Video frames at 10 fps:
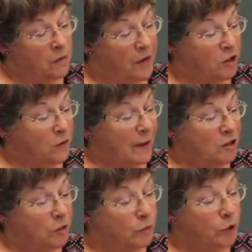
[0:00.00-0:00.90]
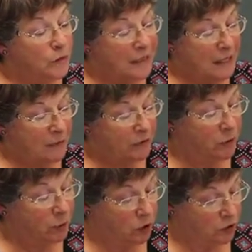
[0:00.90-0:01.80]
Regimental Museum of the
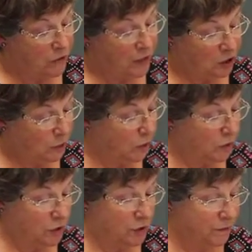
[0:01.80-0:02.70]
Border Regiment,